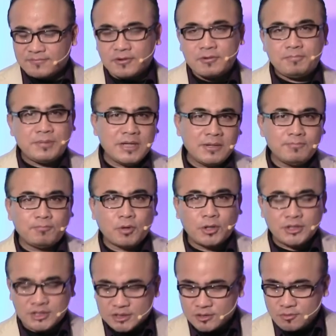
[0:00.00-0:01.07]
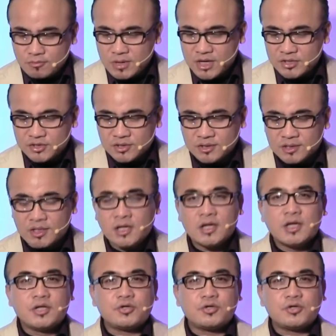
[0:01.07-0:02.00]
very pinpointed question